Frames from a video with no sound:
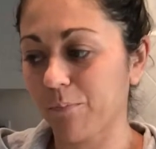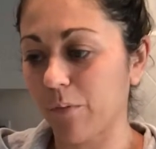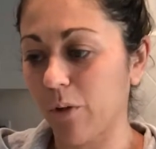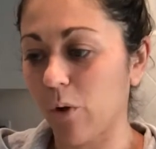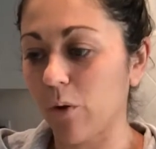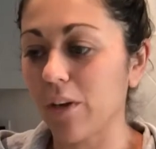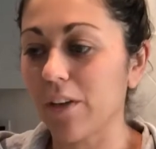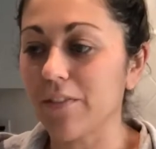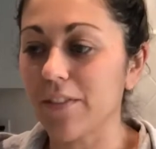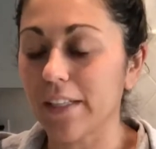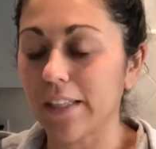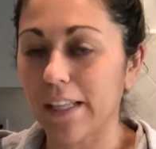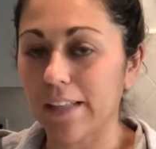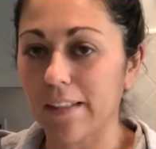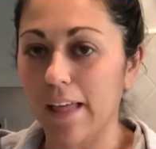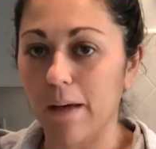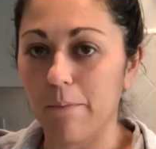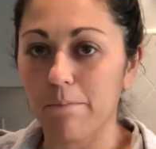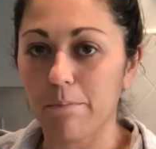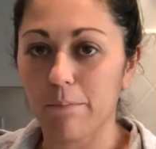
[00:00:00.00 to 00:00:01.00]
or gives it like
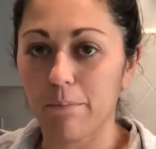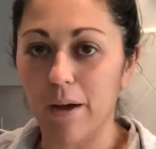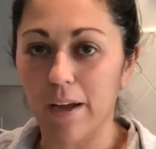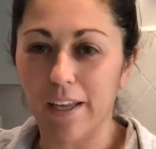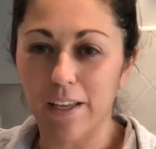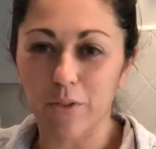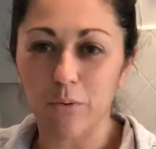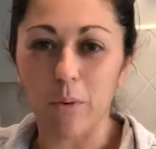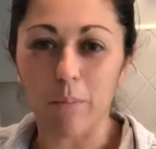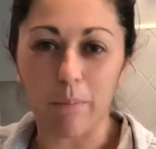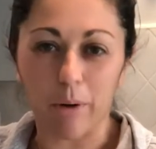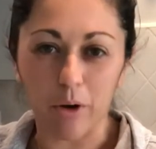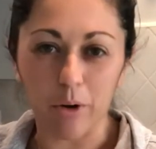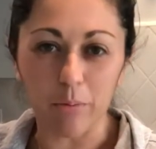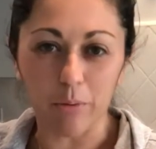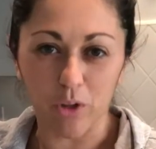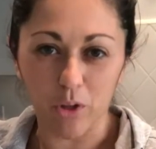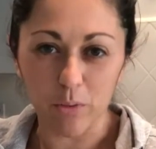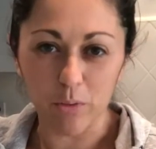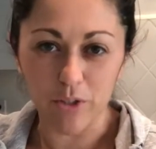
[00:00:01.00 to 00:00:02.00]
that, I guess what
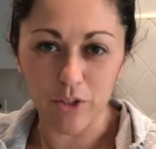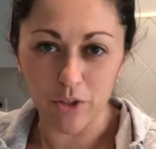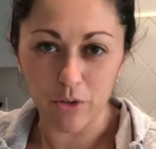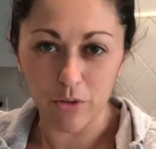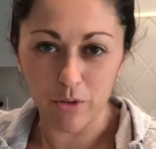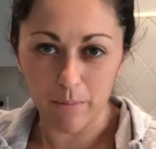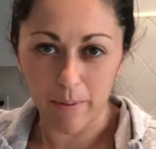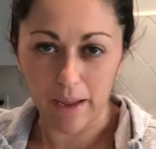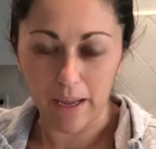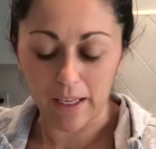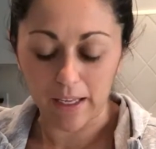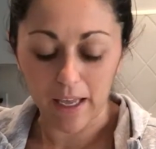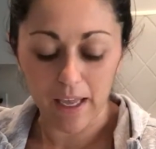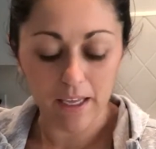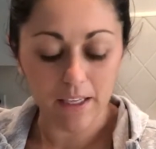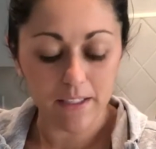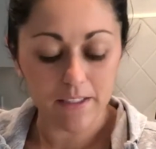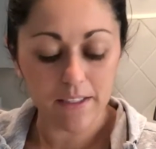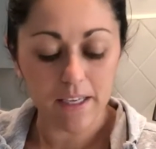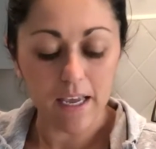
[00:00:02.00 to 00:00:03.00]
buttermilk would do to
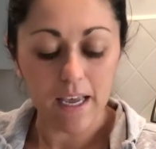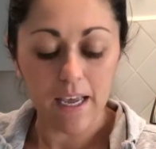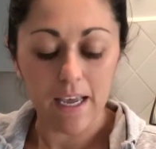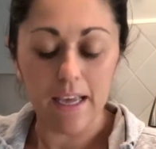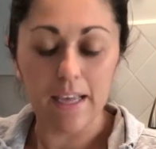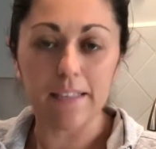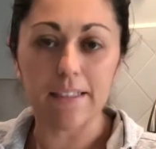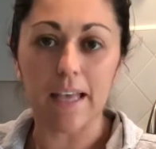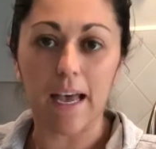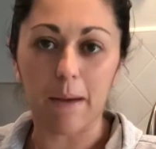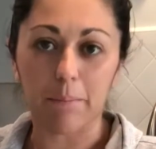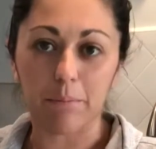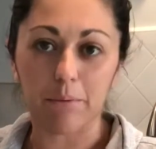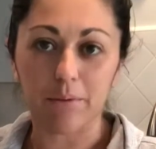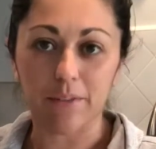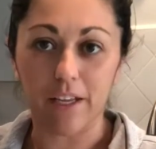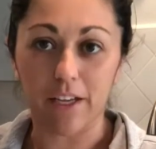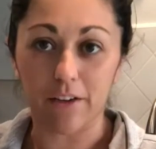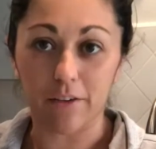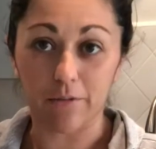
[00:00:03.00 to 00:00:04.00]
pancakes, is apple
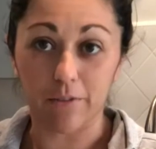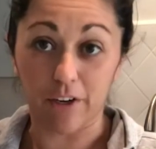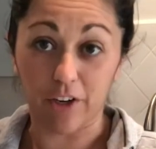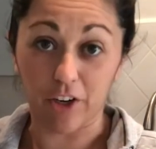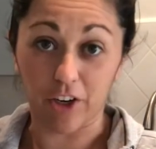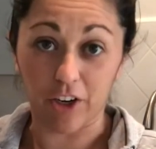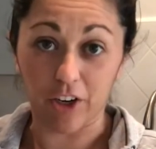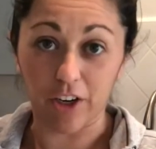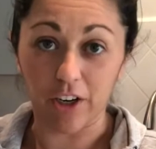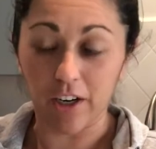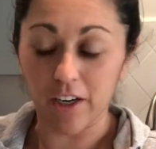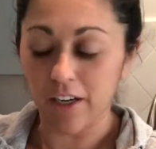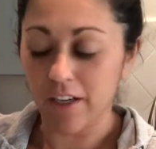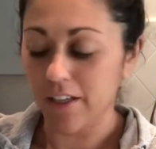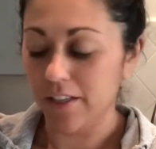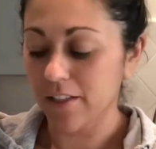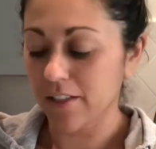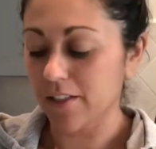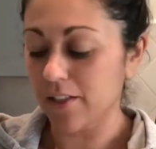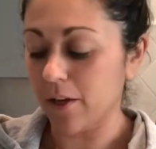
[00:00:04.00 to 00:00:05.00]
cider vinegar.
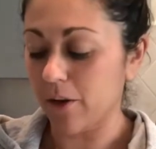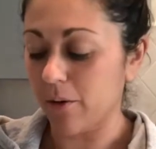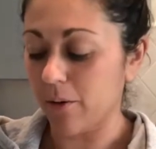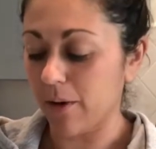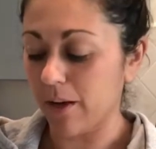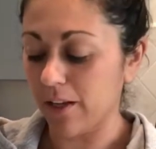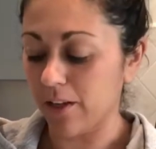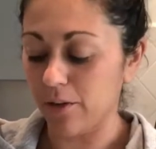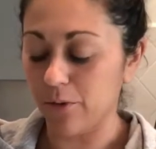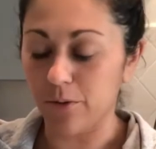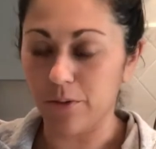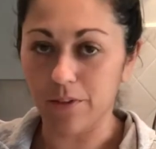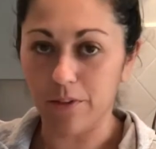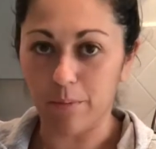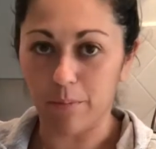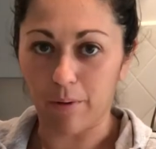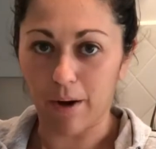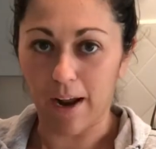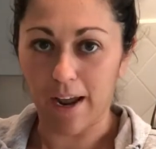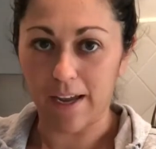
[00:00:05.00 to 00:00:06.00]
So I use the
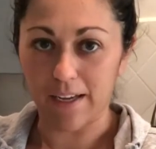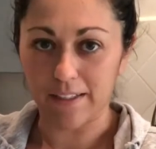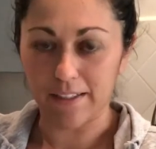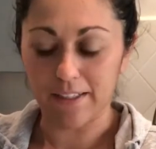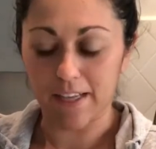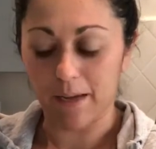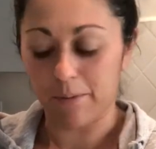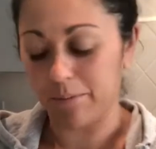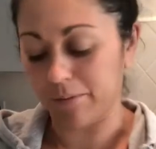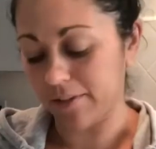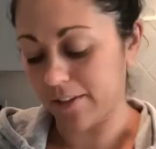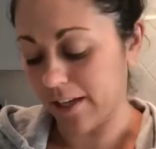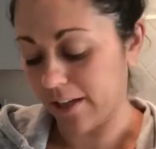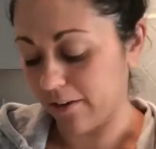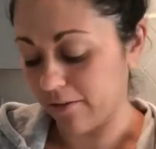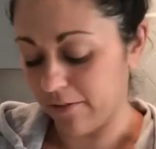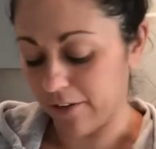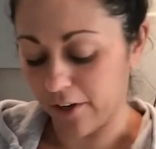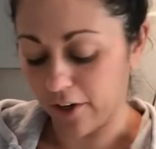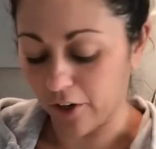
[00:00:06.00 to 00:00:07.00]
Bragg's apple cider
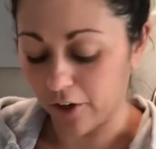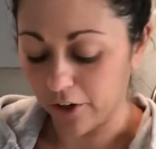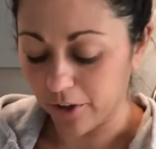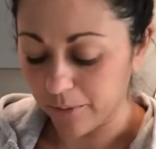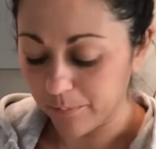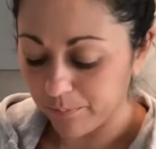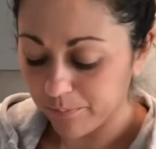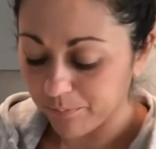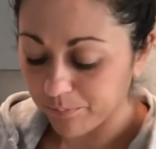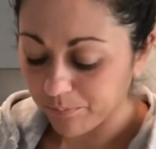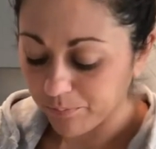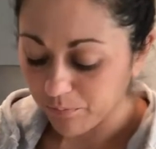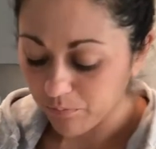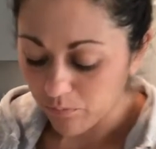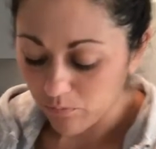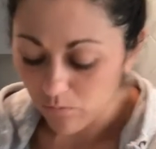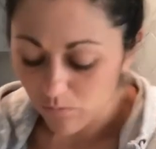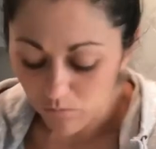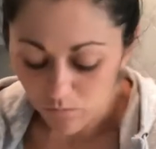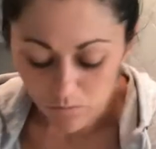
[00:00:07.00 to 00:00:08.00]
vinegar.
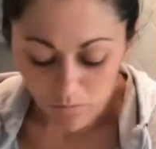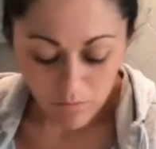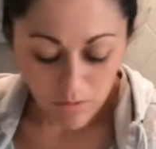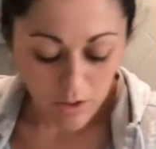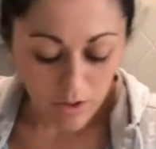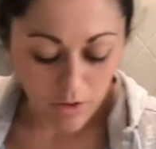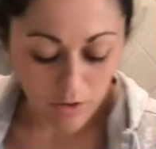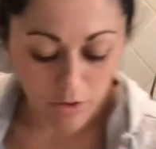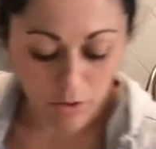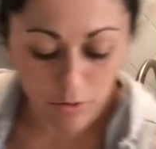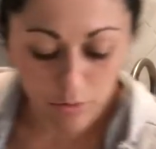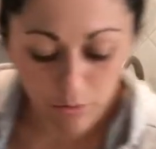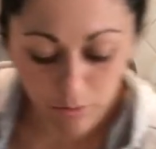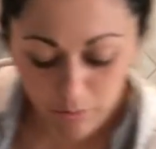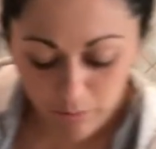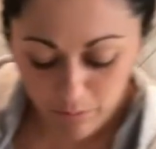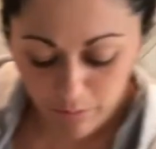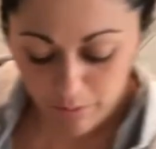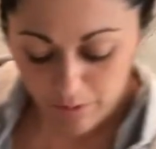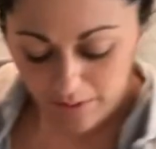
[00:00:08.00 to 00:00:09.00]
You
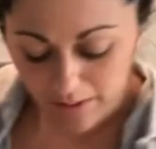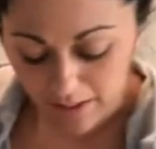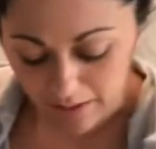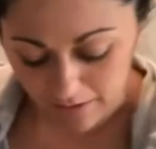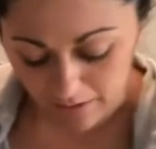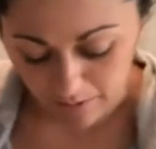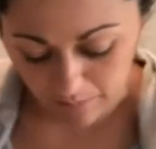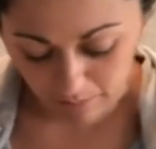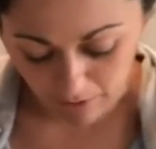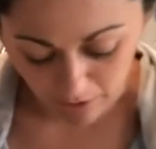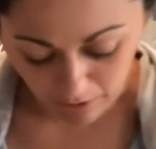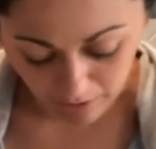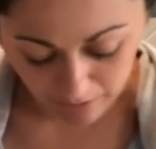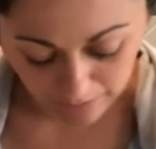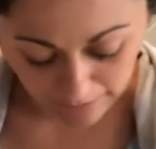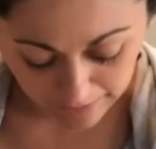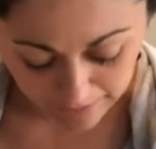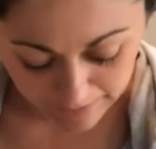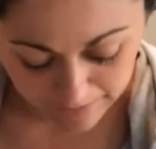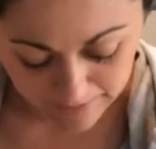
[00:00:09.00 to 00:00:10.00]
put that in the milk,
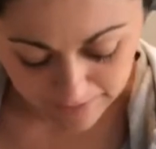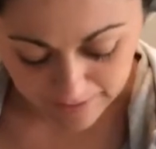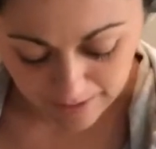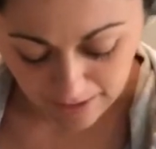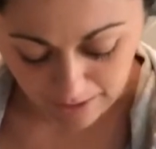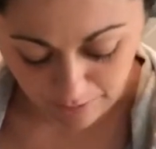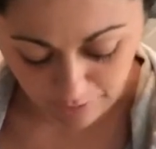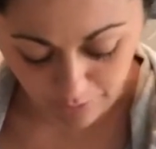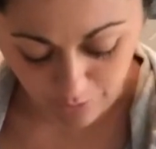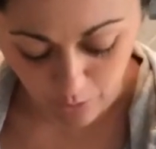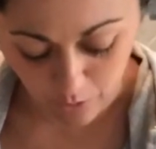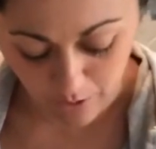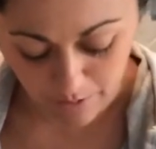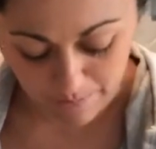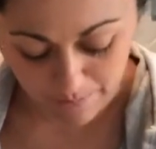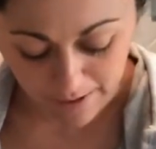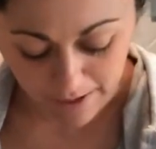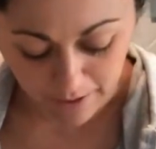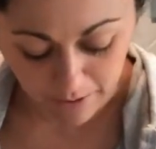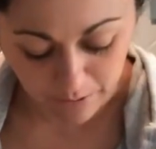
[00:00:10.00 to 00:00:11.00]
let it sit for
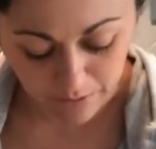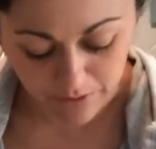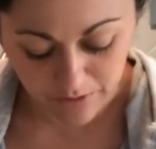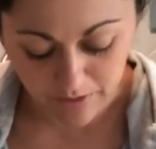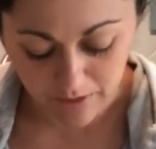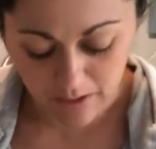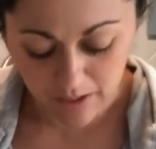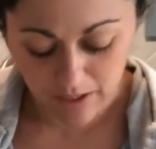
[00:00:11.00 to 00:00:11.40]
about,